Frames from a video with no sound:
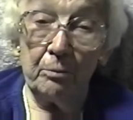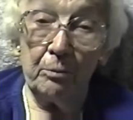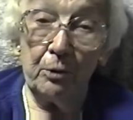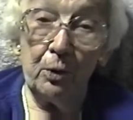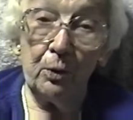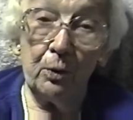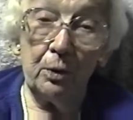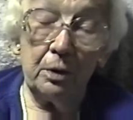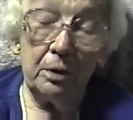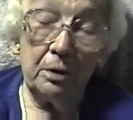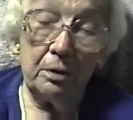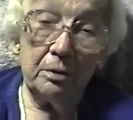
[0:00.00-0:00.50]

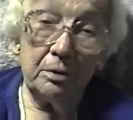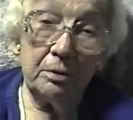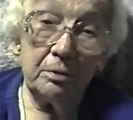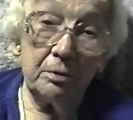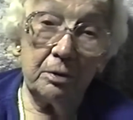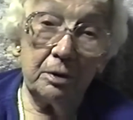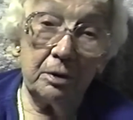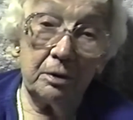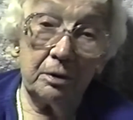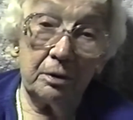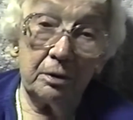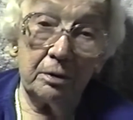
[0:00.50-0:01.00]
more
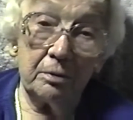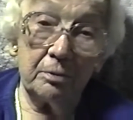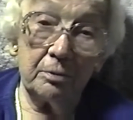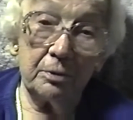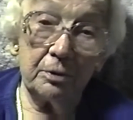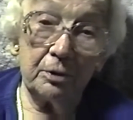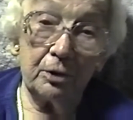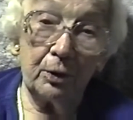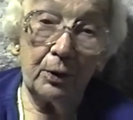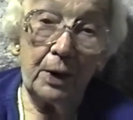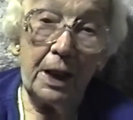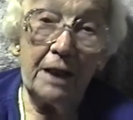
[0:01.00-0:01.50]

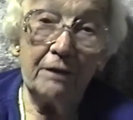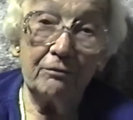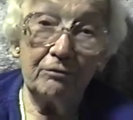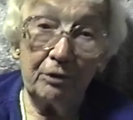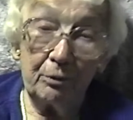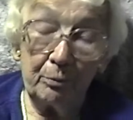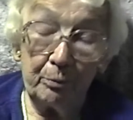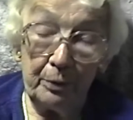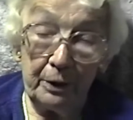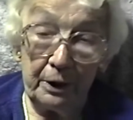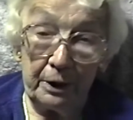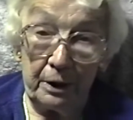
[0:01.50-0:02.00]
gravel
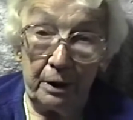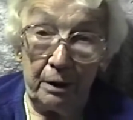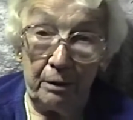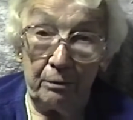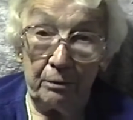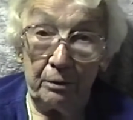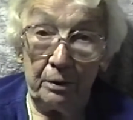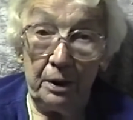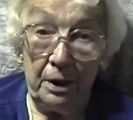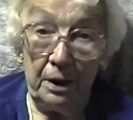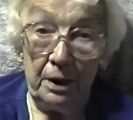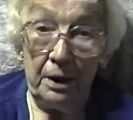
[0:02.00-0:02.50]
put
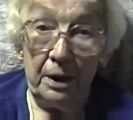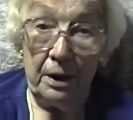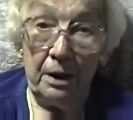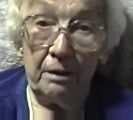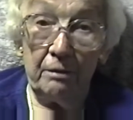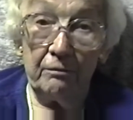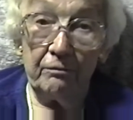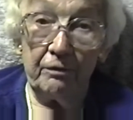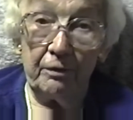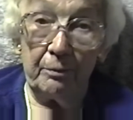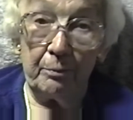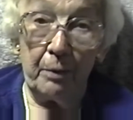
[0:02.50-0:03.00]
on
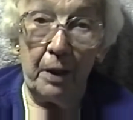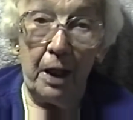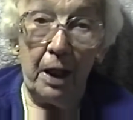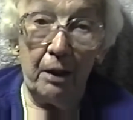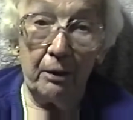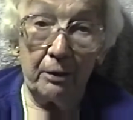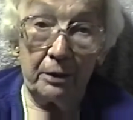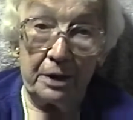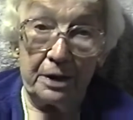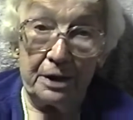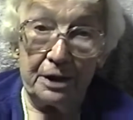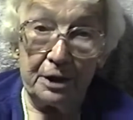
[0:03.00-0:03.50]
for
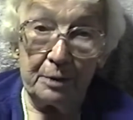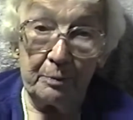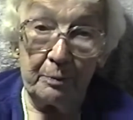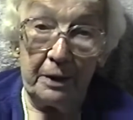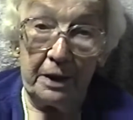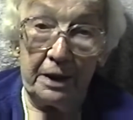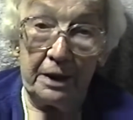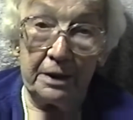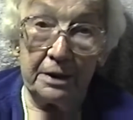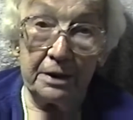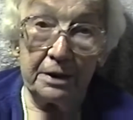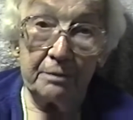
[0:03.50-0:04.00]
parking
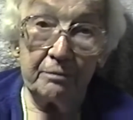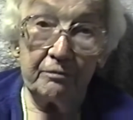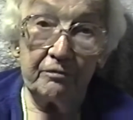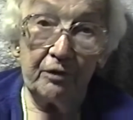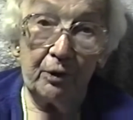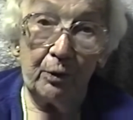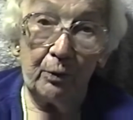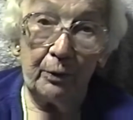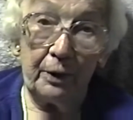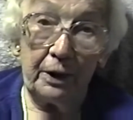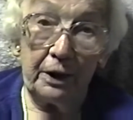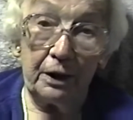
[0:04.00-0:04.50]
space
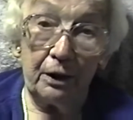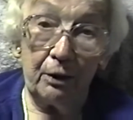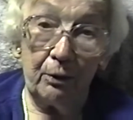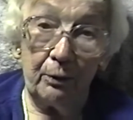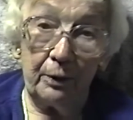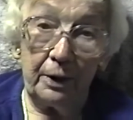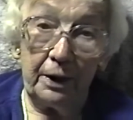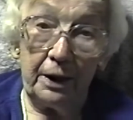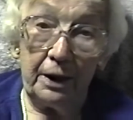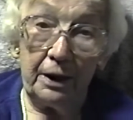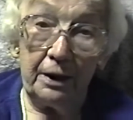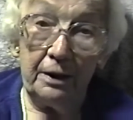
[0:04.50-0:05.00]
before we go
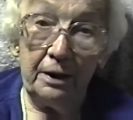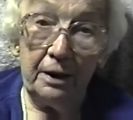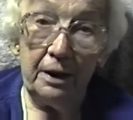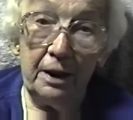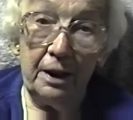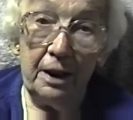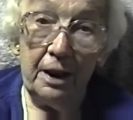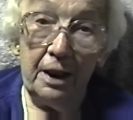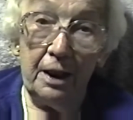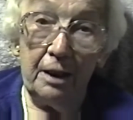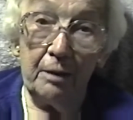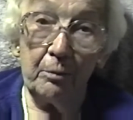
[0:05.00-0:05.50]
in.
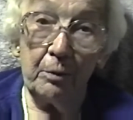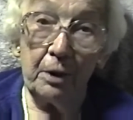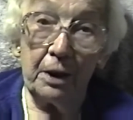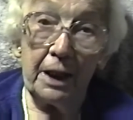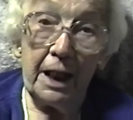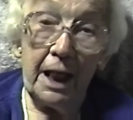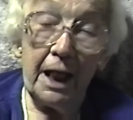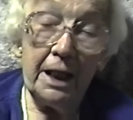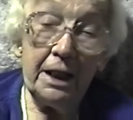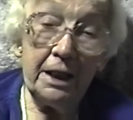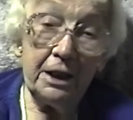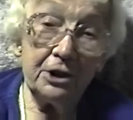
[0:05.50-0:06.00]
But
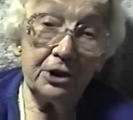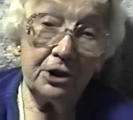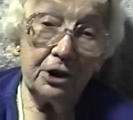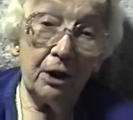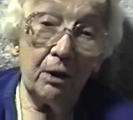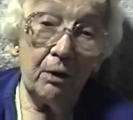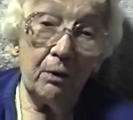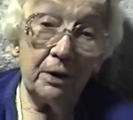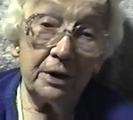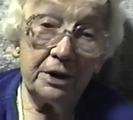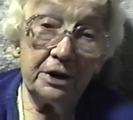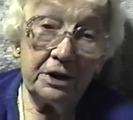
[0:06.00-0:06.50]
I
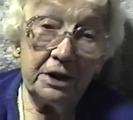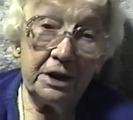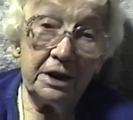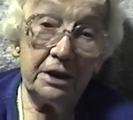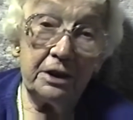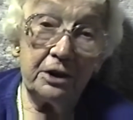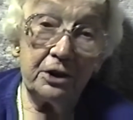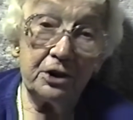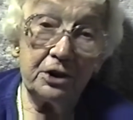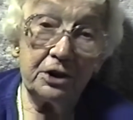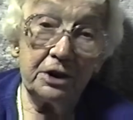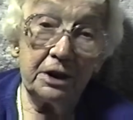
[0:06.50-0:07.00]
enjoy
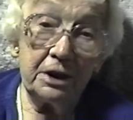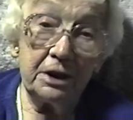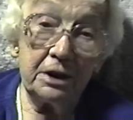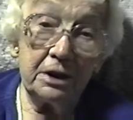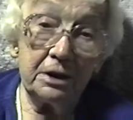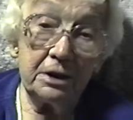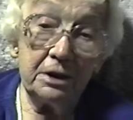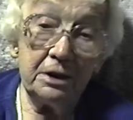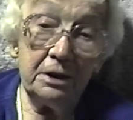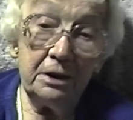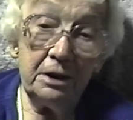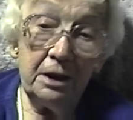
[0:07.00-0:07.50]
senior
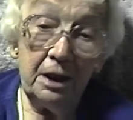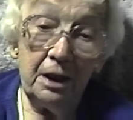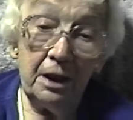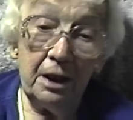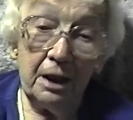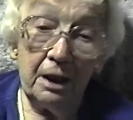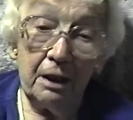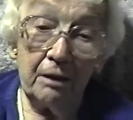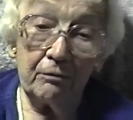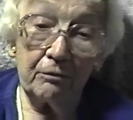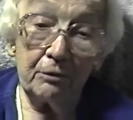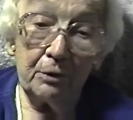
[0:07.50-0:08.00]
citizen.
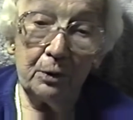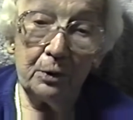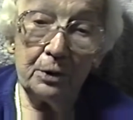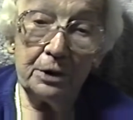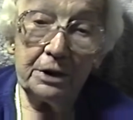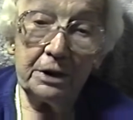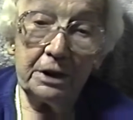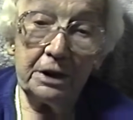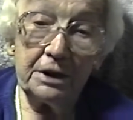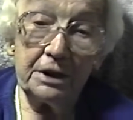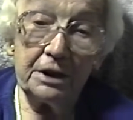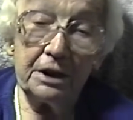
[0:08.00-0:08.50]
Of
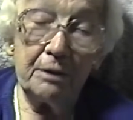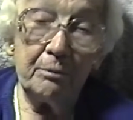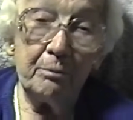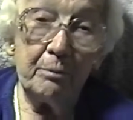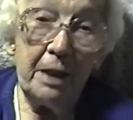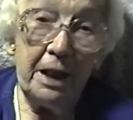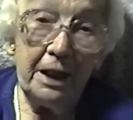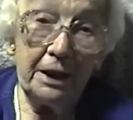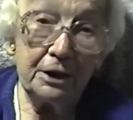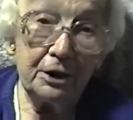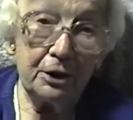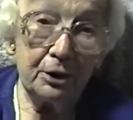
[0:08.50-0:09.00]
course, it's a
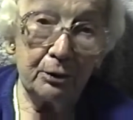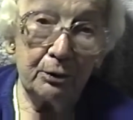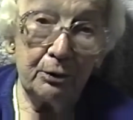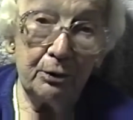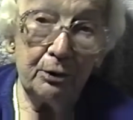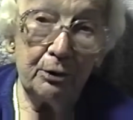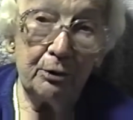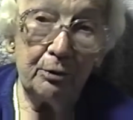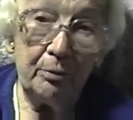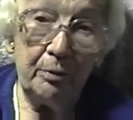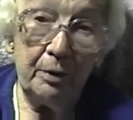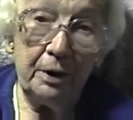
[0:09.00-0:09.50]
mixed
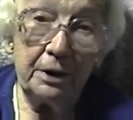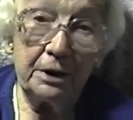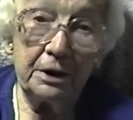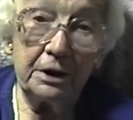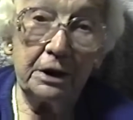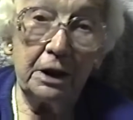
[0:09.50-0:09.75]
group. It's